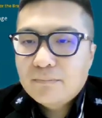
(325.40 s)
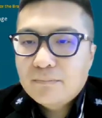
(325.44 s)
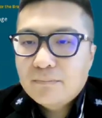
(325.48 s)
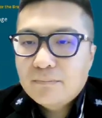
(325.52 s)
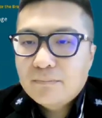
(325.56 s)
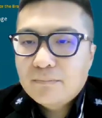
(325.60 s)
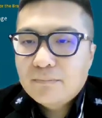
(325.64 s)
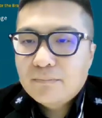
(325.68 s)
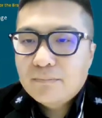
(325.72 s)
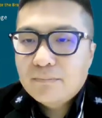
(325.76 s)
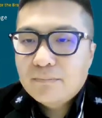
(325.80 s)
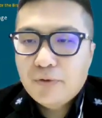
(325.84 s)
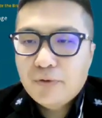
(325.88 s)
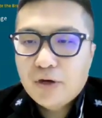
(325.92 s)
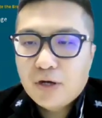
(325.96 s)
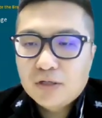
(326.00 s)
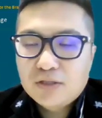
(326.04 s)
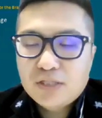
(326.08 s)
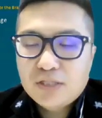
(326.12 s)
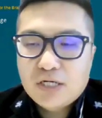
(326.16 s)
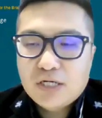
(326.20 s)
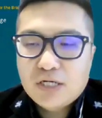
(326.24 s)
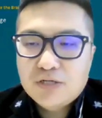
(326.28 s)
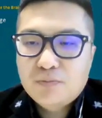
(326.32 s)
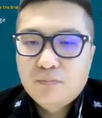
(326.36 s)
And we
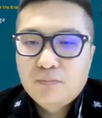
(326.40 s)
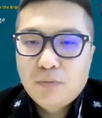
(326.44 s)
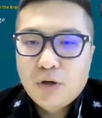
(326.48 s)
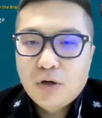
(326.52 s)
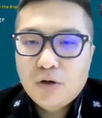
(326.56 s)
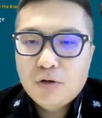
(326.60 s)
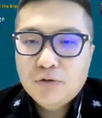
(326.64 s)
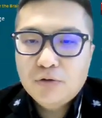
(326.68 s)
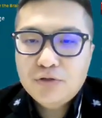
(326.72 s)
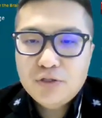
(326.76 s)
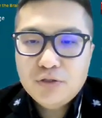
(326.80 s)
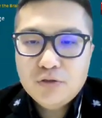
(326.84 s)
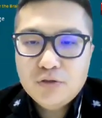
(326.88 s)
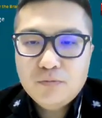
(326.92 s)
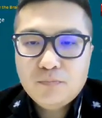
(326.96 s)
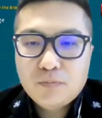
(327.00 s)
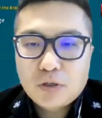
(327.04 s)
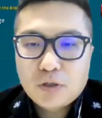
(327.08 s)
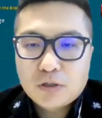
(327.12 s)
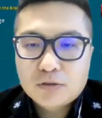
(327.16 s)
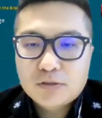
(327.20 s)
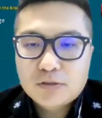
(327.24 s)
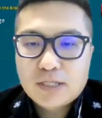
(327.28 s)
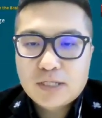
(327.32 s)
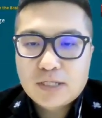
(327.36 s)
will launch more
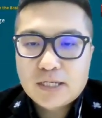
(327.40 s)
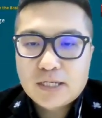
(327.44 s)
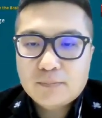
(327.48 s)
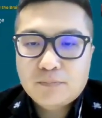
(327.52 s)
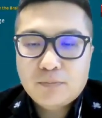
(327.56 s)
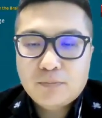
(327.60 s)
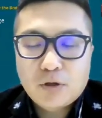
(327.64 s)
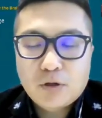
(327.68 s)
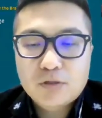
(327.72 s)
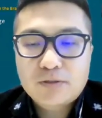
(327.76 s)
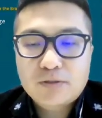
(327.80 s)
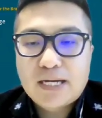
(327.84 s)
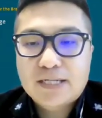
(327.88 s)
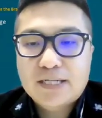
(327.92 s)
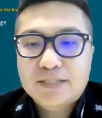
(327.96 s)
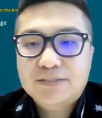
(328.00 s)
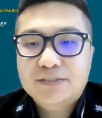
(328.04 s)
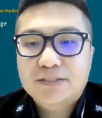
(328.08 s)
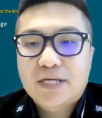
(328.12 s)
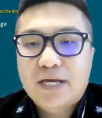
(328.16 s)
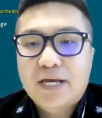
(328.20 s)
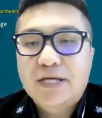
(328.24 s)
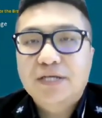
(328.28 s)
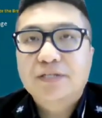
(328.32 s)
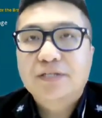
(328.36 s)
new
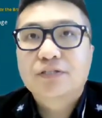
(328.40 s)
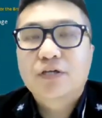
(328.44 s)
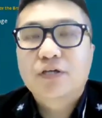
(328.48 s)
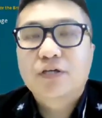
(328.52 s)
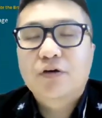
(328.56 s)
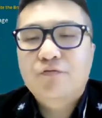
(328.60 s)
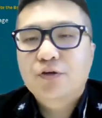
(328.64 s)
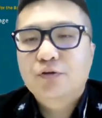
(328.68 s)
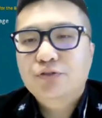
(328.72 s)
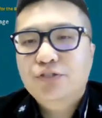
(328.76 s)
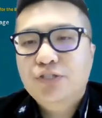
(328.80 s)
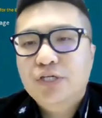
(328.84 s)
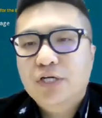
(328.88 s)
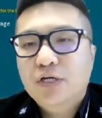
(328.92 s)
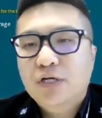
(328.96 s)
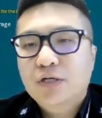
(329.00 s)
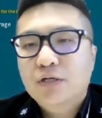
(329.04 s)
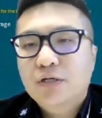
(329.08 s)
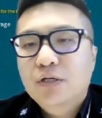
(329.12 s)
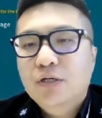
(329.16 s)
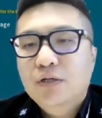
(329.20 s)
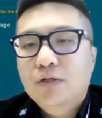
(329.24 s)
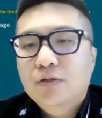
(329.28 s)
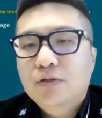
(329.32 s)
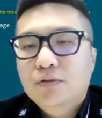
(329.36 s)
products in the
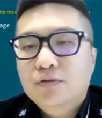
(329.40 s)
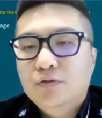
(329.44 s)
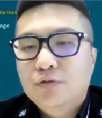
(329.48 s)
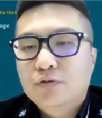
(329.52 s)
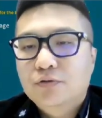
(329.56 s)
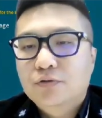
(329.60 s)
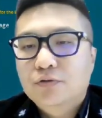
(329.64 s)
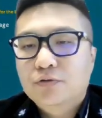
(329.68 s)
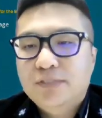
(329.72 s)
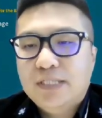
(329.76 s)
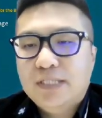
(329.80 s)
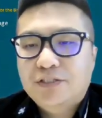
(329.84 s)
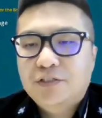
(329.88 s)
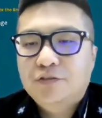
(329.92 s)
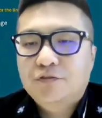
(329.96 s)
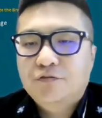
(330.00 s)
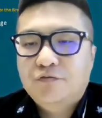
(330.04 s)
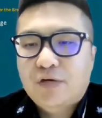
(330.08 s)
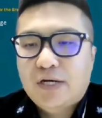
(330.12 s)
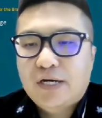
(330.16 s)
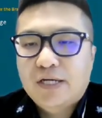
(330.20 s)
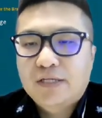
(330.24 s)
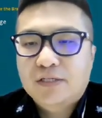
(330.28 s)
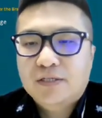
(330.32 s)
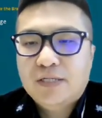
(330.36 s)
future to
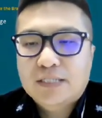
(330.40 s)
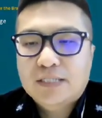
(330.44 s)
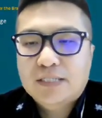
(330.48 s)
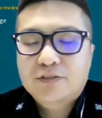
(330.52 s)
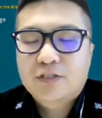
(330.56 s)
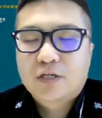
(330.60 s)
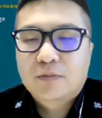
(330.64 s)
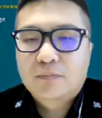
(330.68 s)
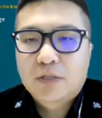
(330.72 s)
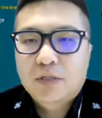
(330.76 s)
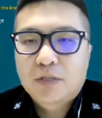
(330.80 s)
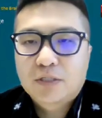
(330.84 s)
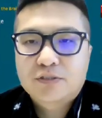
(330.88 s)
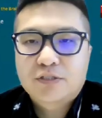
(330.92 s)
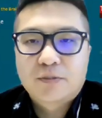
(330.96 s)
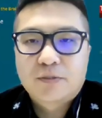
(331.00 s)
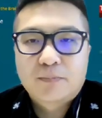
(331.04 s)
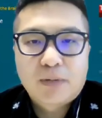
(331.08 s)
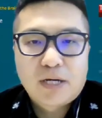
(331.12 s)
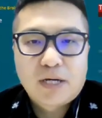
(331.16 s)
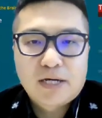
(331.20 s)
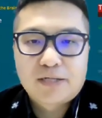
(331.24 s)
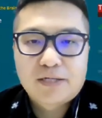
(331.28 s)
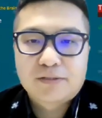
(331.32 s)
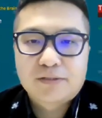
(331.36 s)
satisfy the customer's
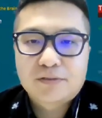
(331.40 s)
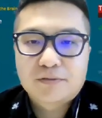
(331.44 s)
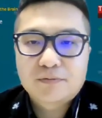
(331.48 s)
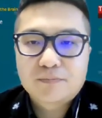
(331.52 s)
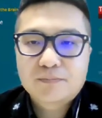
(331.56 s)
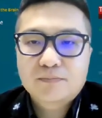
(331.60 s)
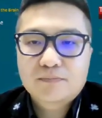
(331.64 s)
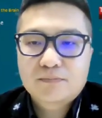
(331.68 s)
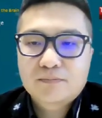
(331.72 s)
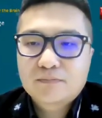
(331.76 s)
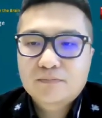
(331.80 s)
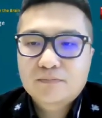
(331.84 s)
demand.